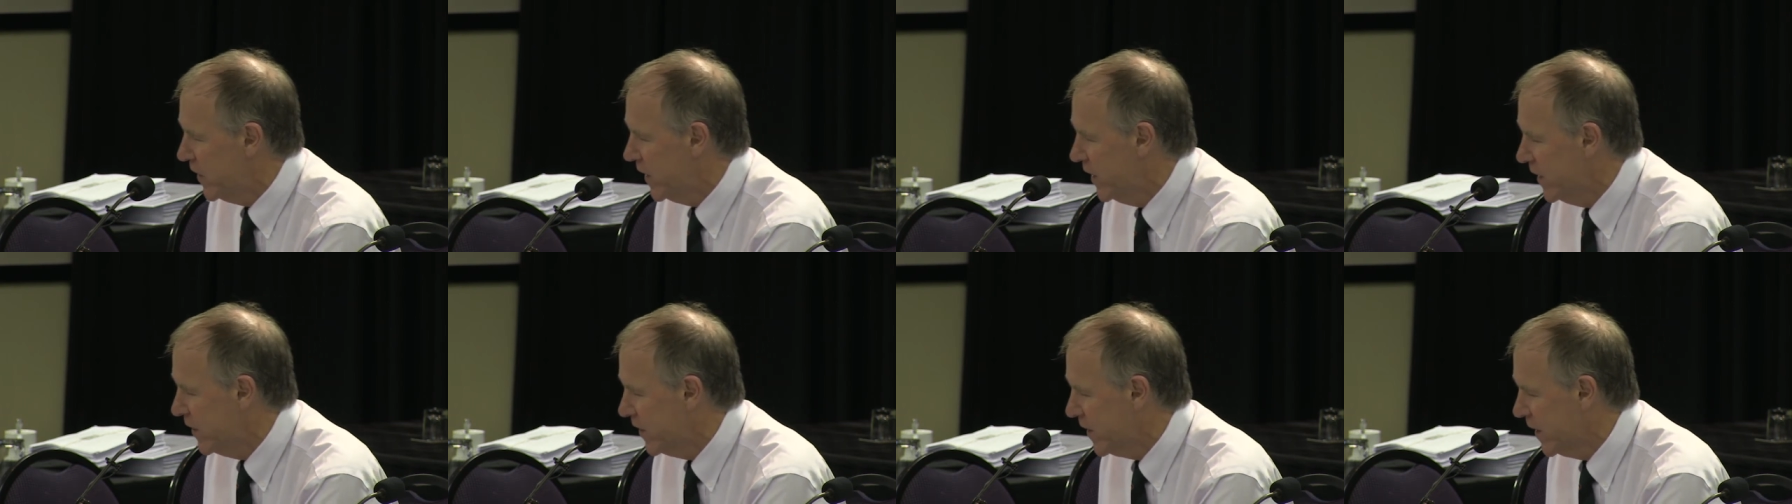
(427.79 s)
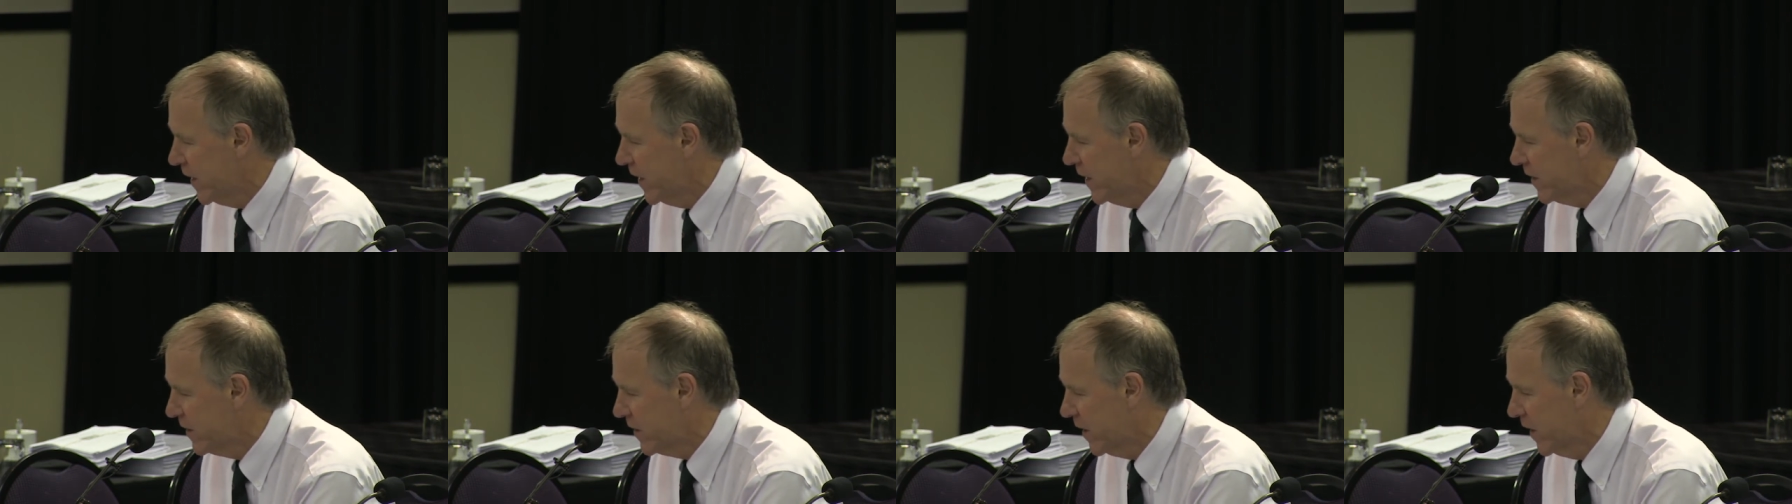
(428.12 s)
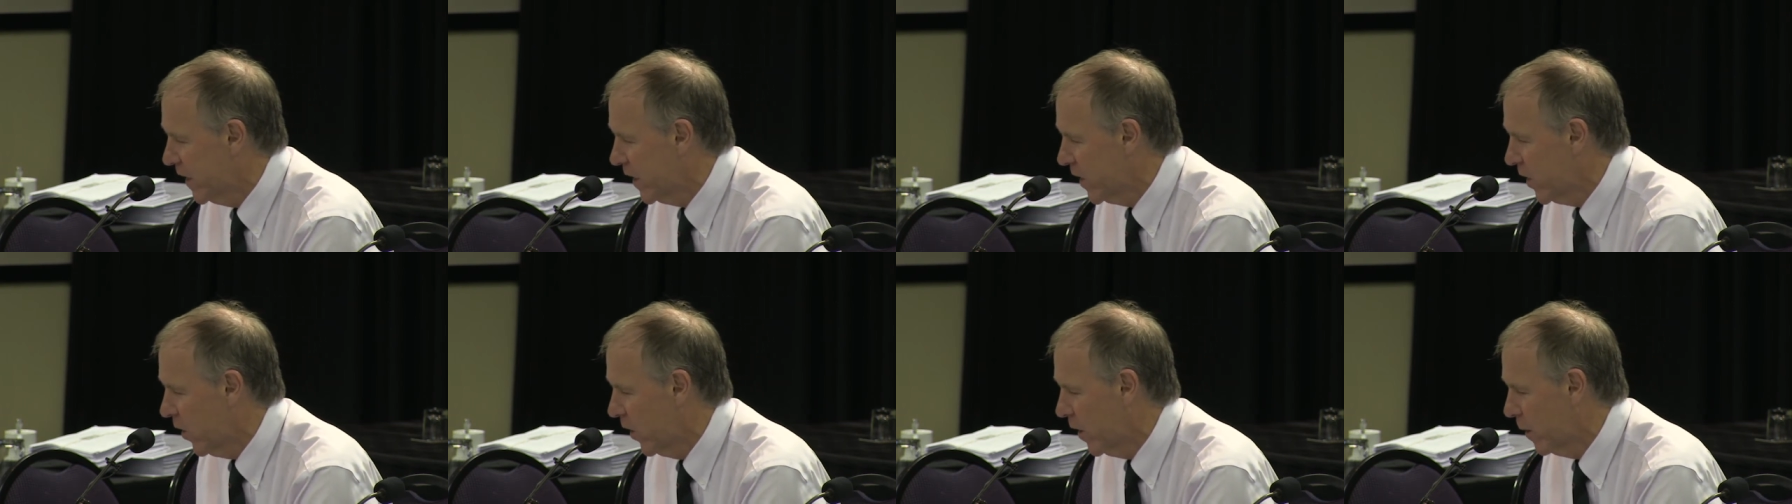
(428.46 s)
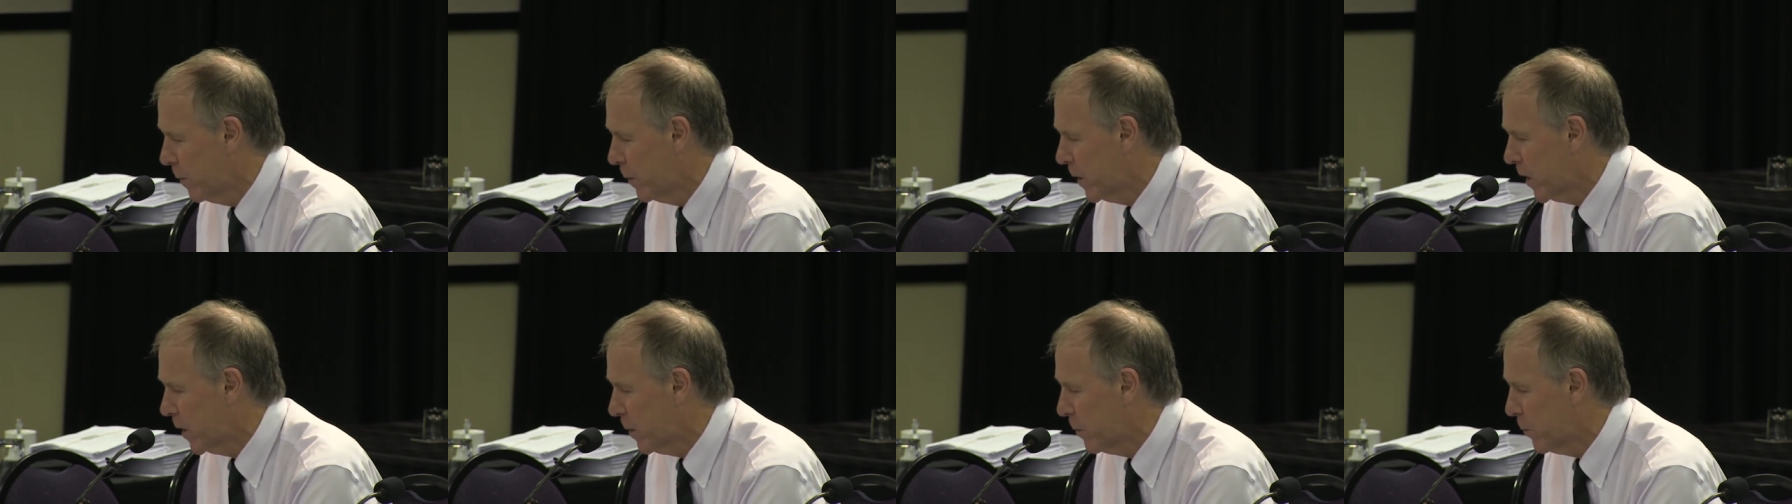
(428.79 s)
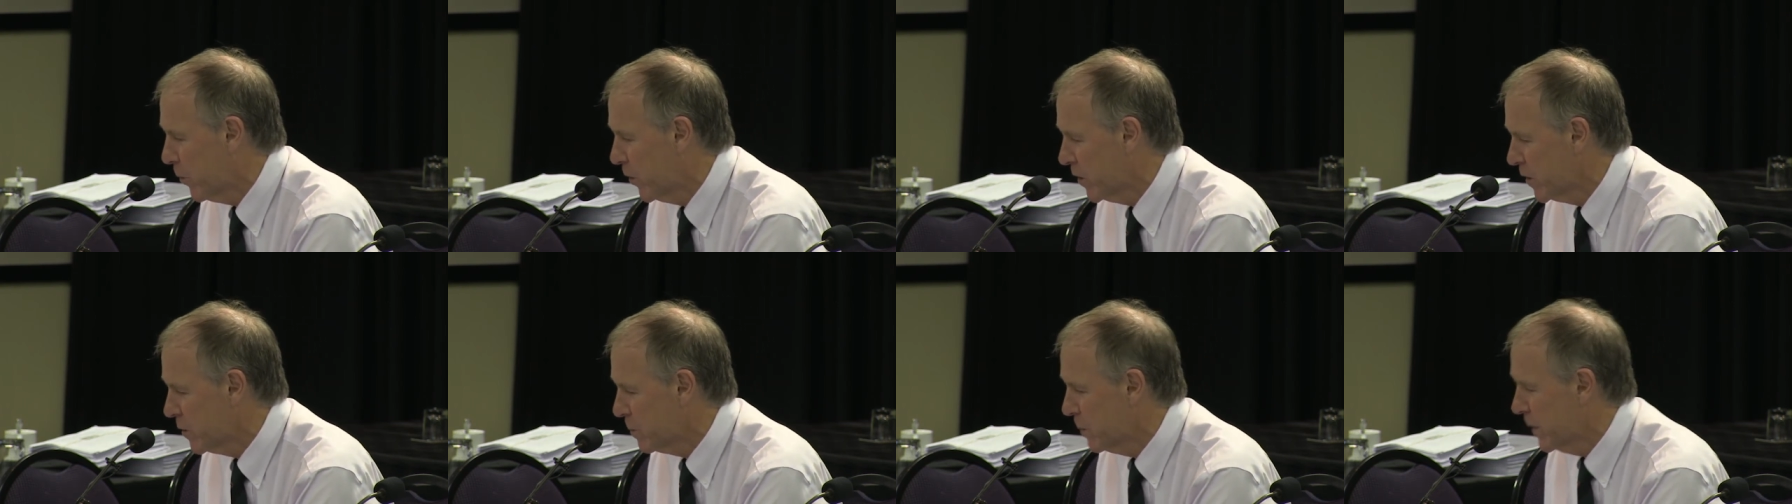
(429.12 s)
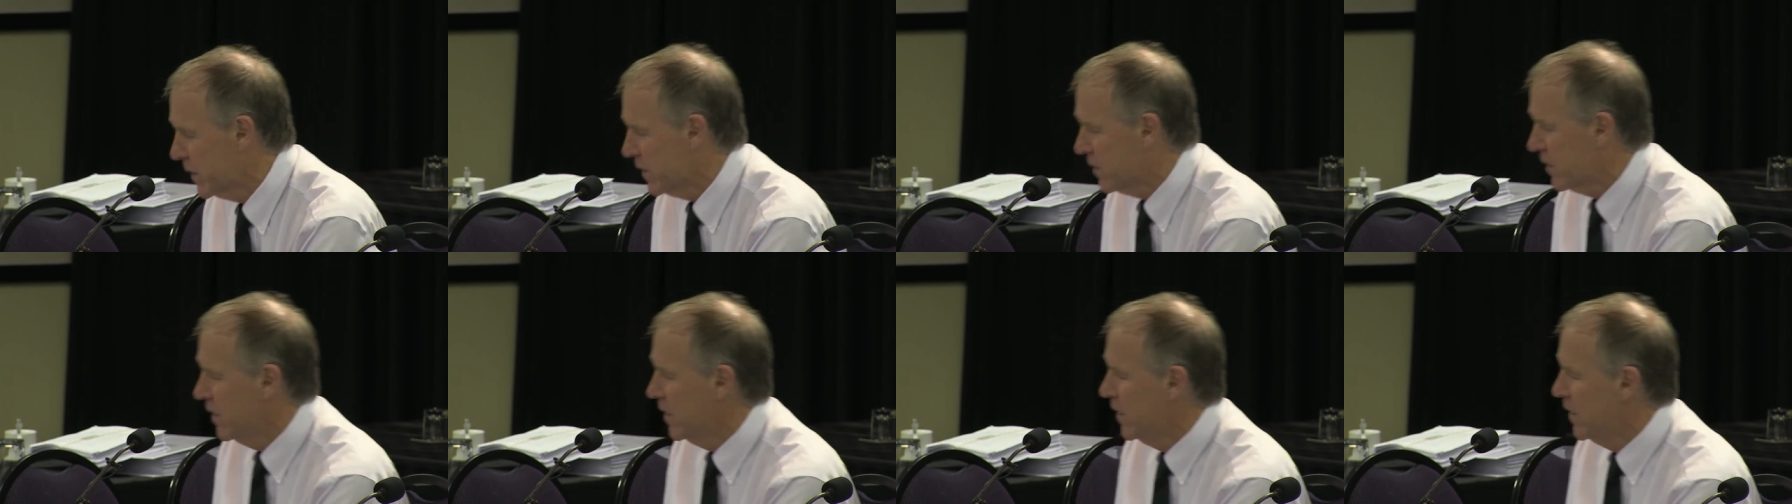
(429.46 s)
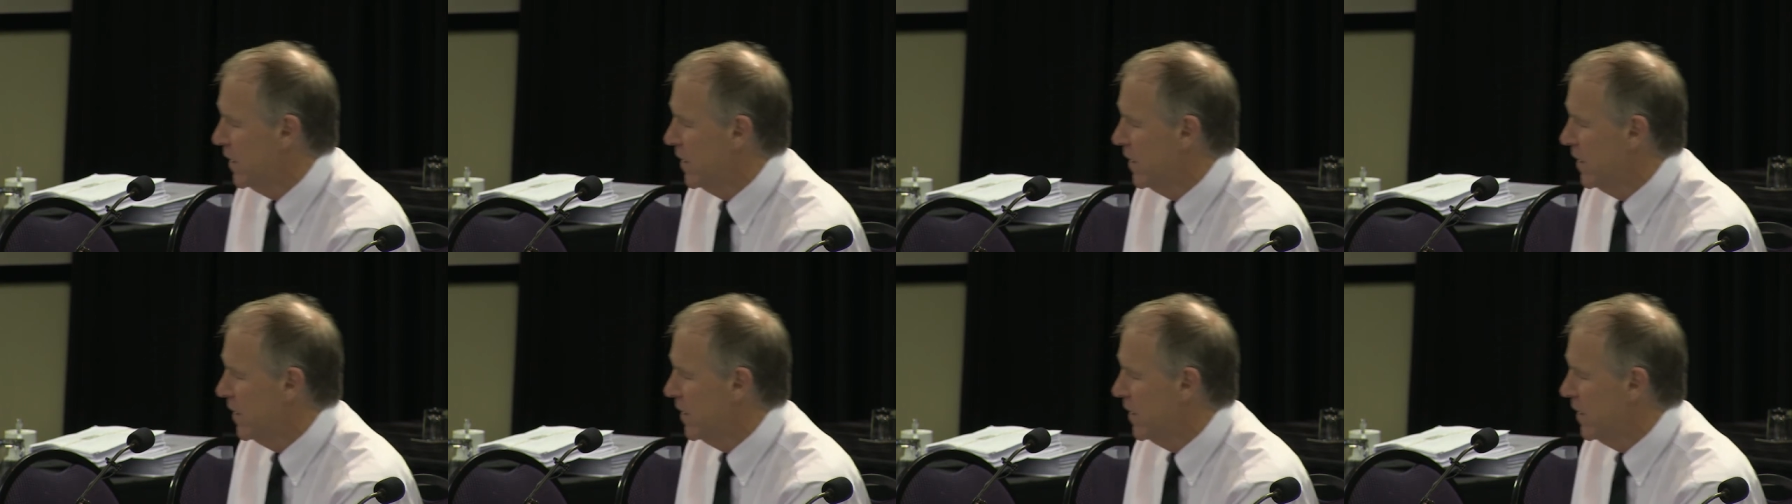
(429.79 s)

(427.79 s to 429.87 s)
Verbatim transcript: intellects, and economic prospects